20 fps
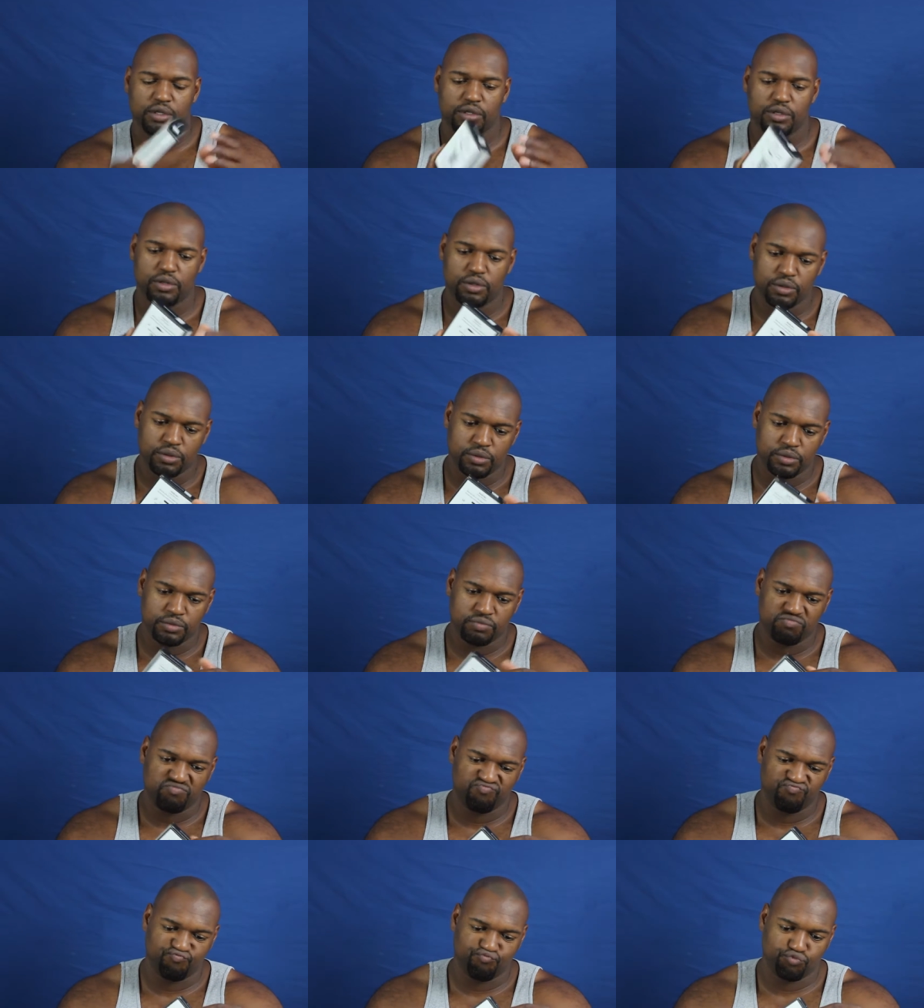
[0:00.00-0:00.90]
Cool.
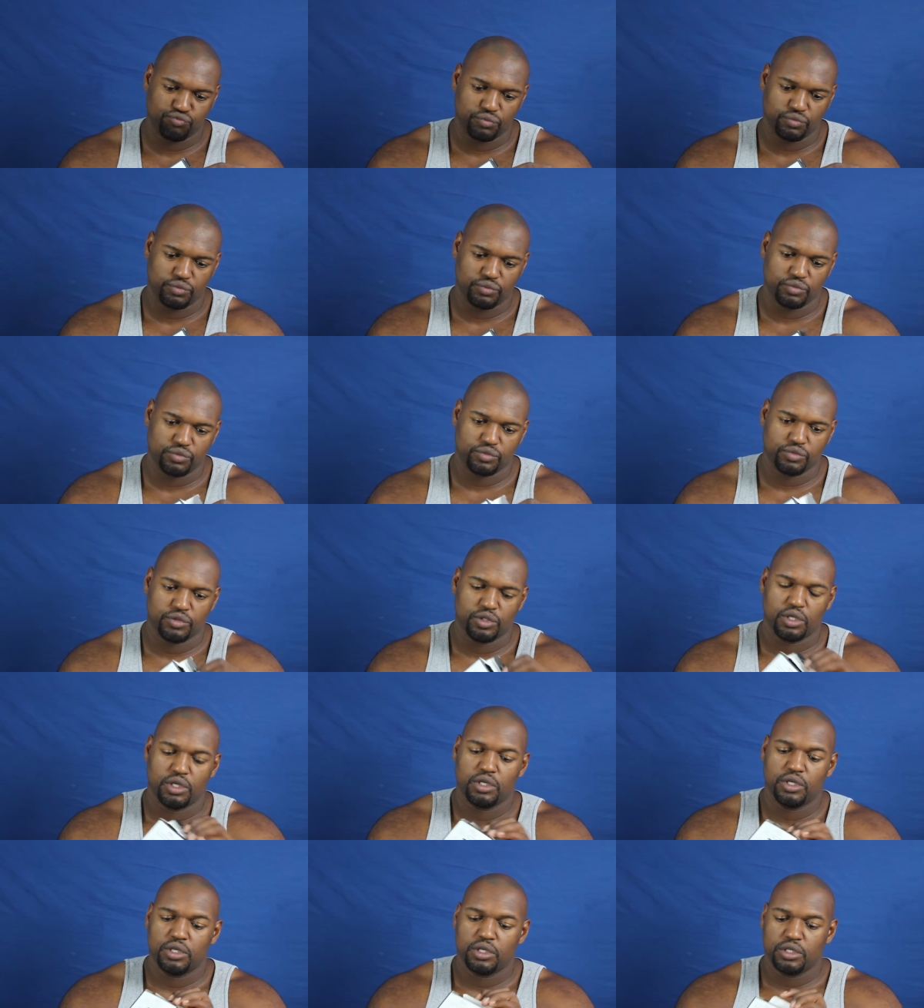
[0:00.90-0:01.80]

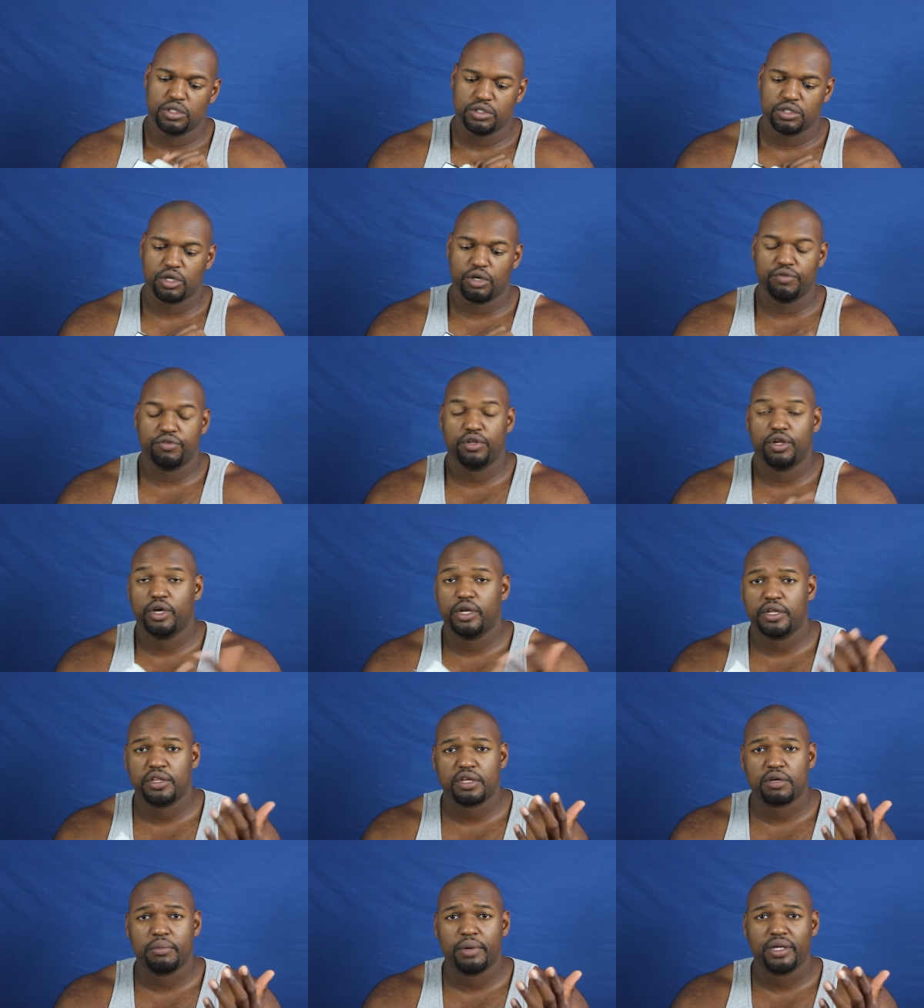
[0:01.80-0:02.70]
So if you know
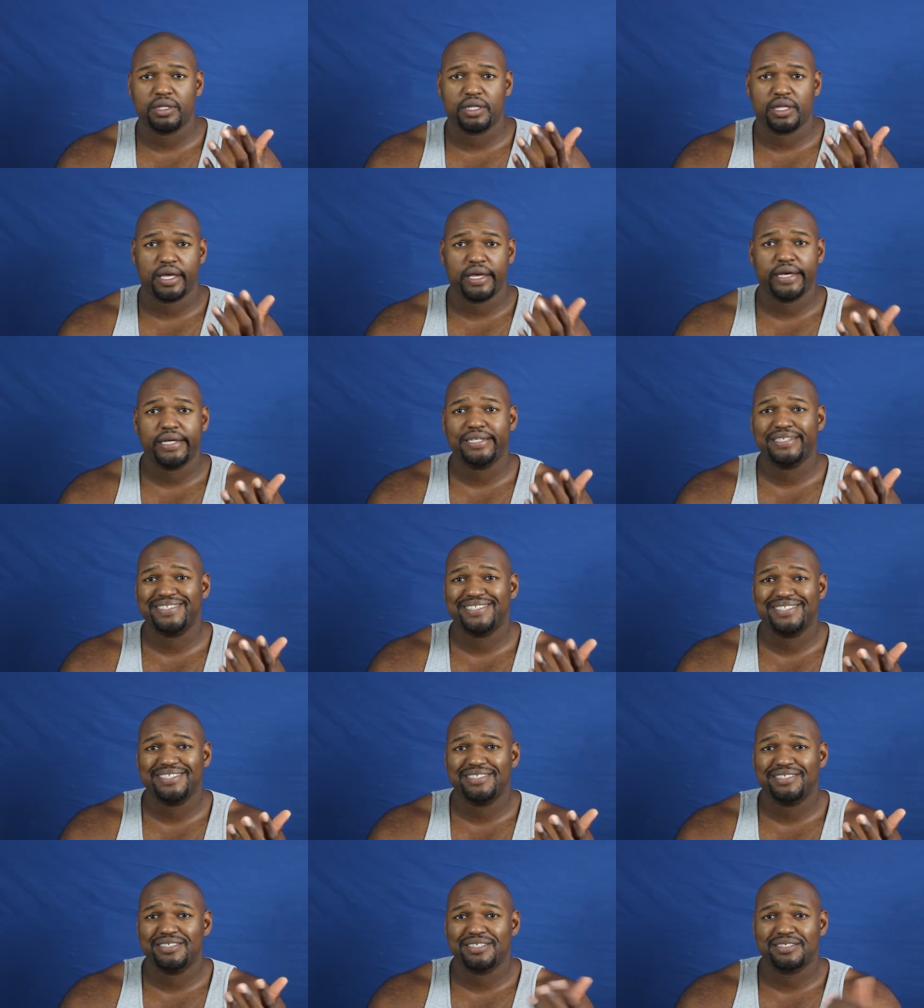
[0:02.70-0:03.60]
anything about the Canon
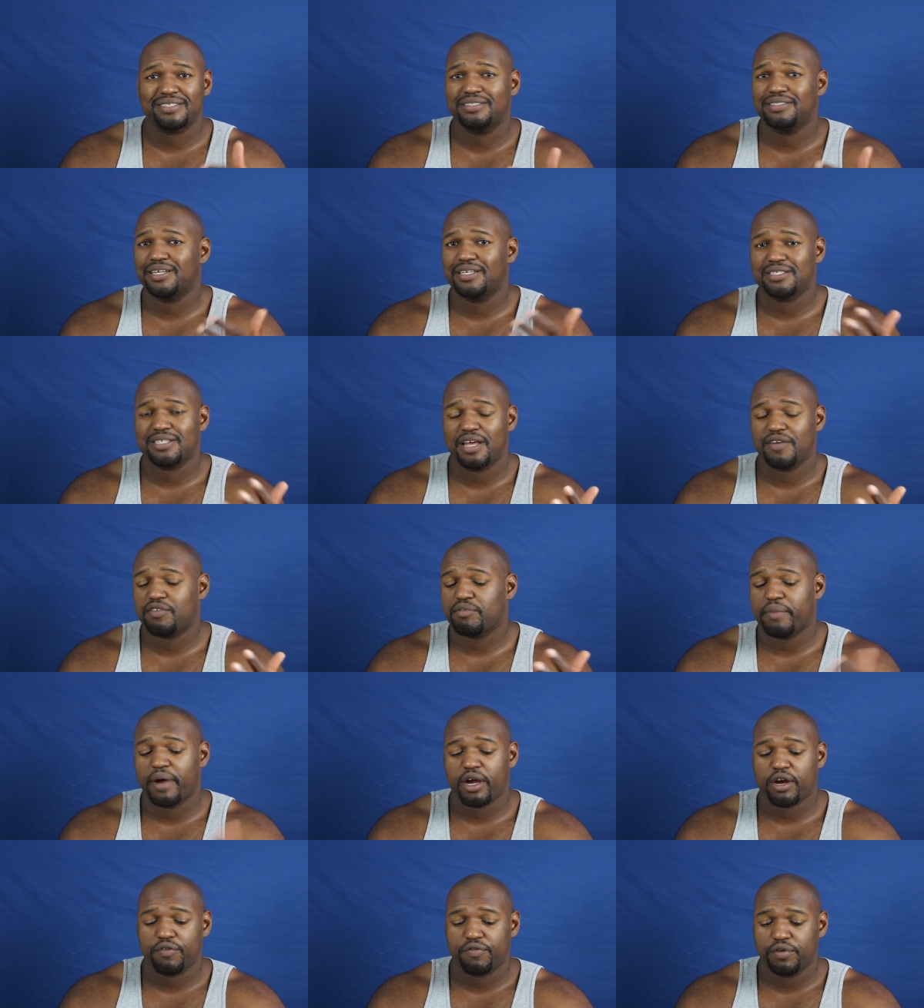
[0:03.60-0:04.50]
T6, it doesn't have a
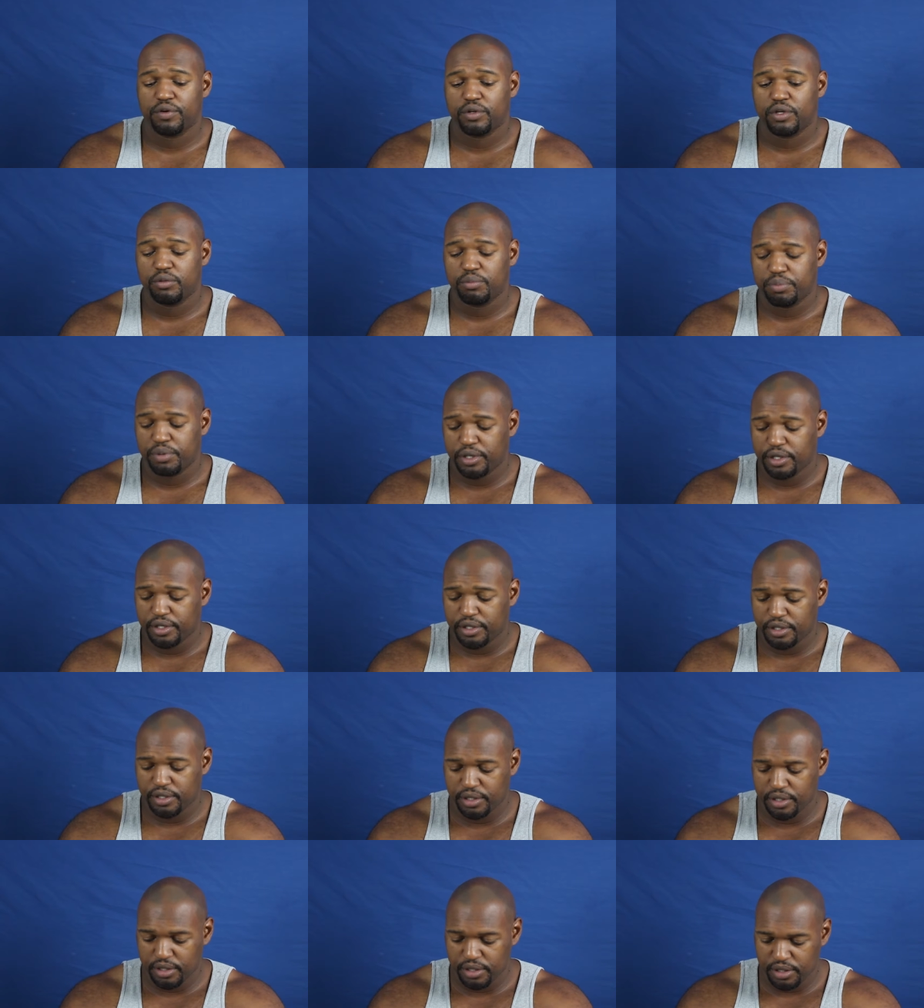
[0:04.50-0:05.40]
microphone input.
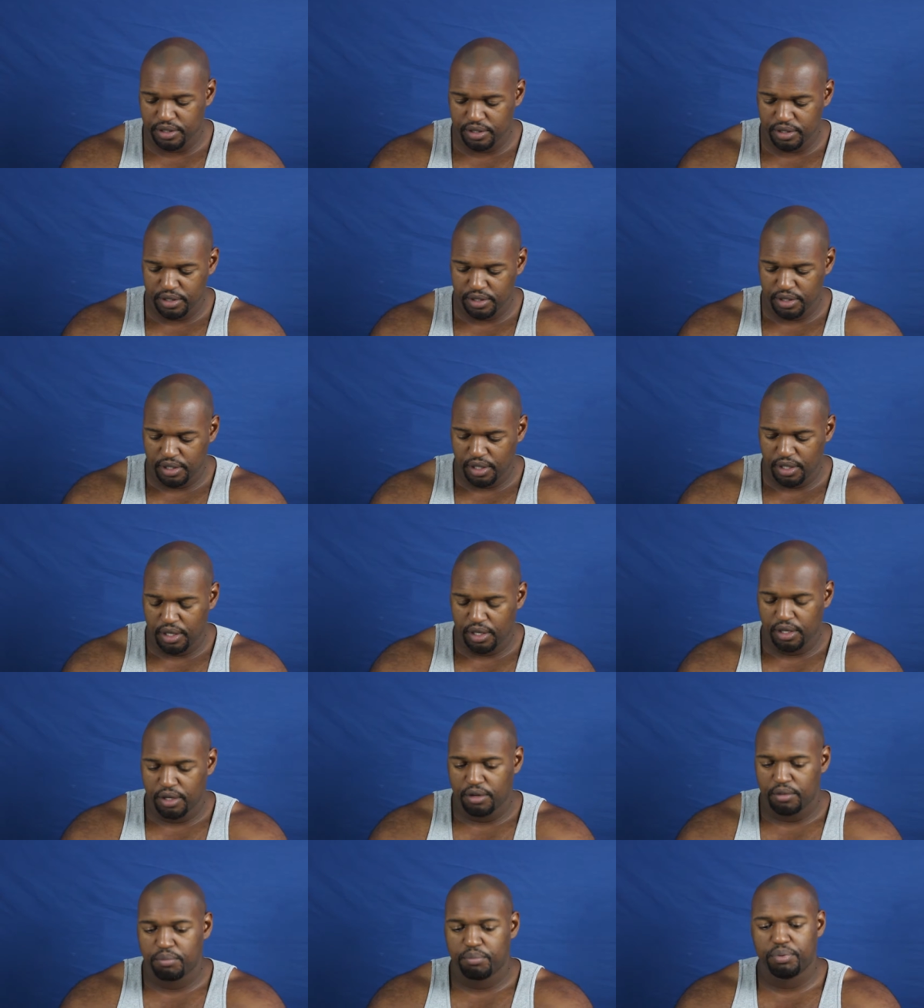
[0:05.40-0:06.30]

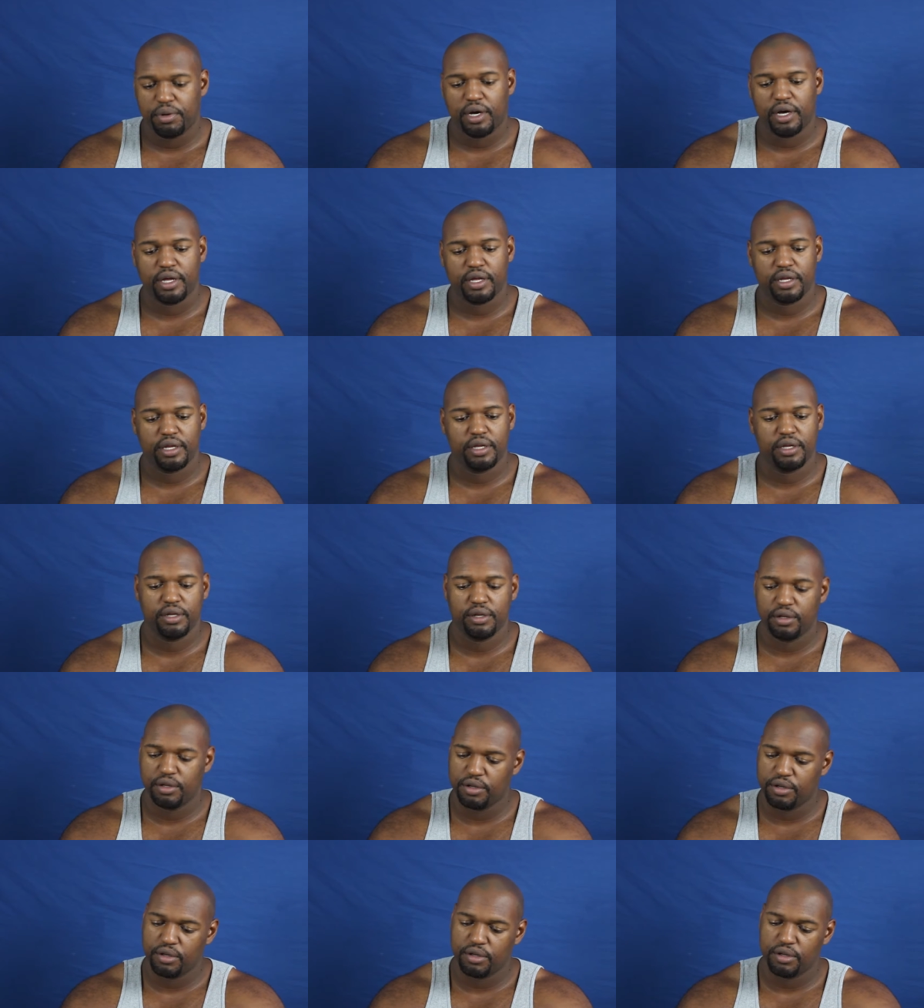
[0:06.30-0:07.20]
But
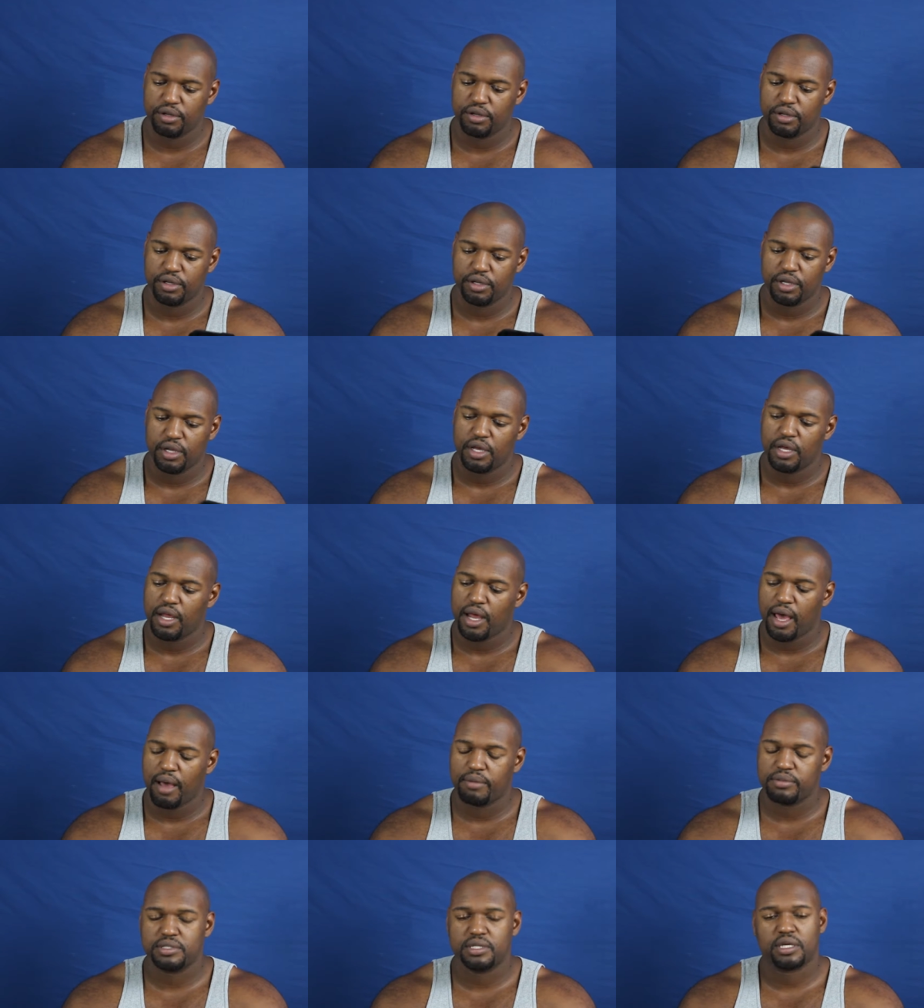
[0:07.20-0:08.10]

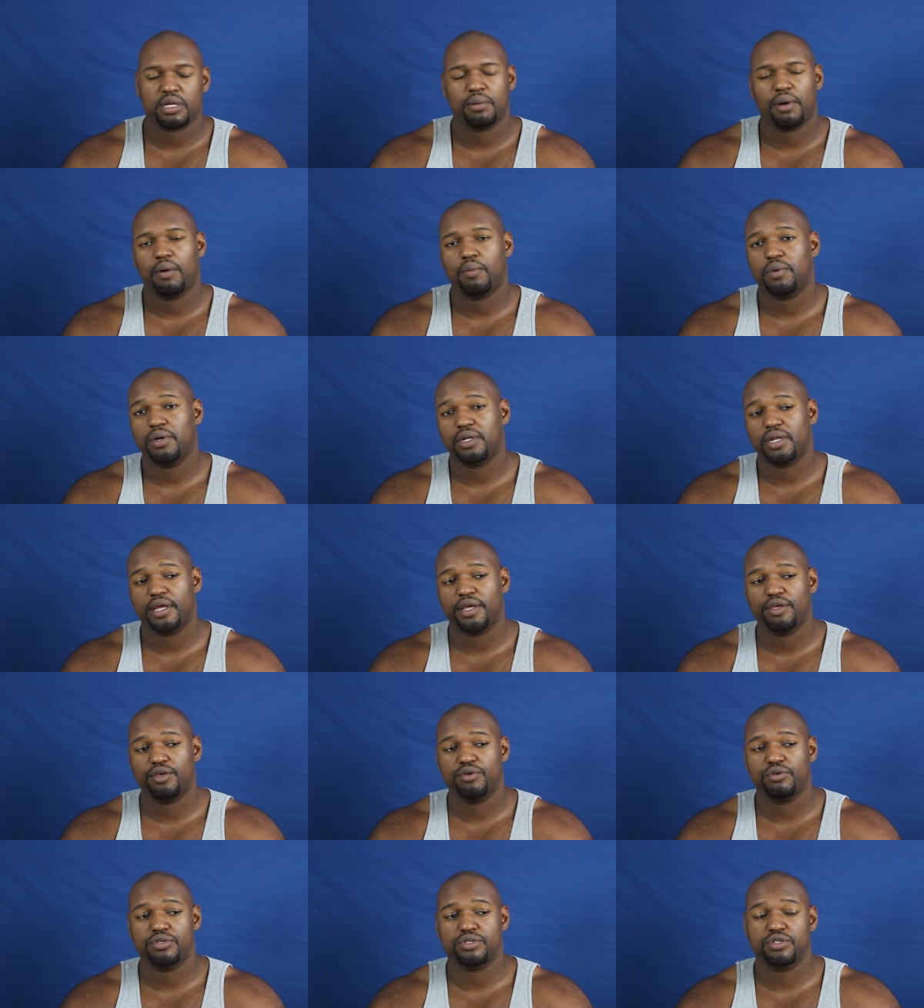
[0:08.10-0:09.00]
I was thinking about one day
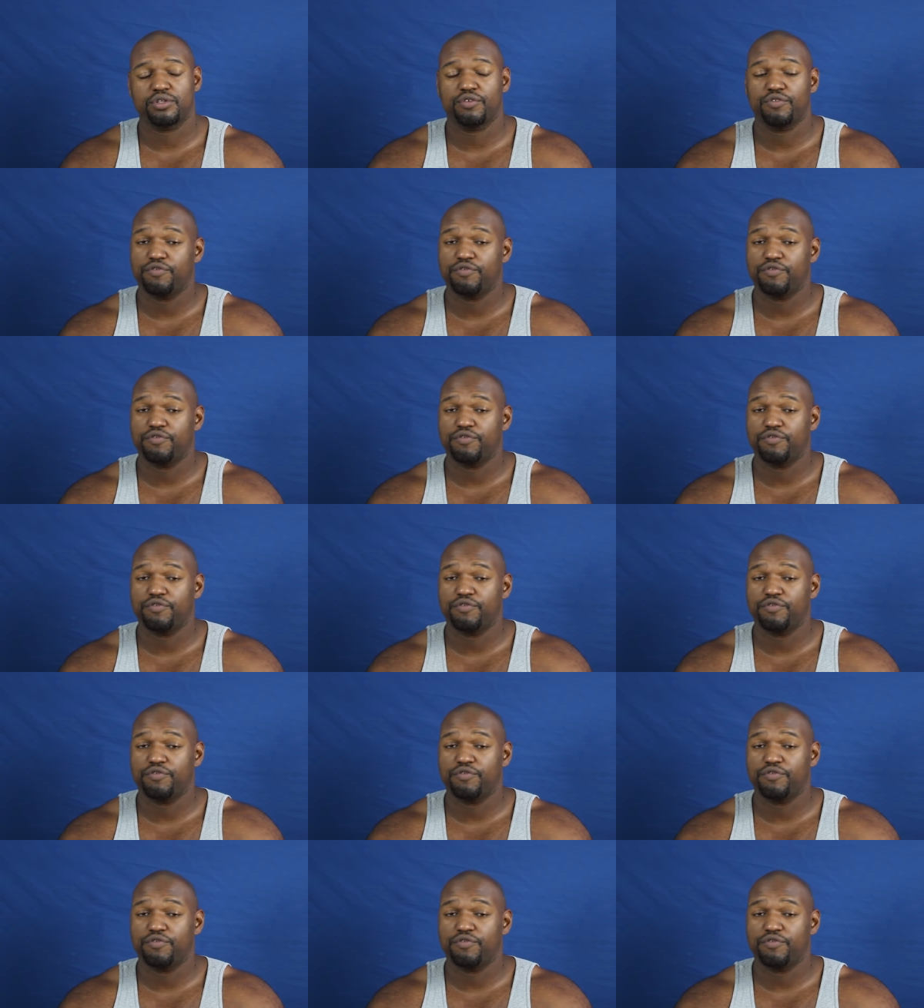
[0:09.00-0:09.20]
using the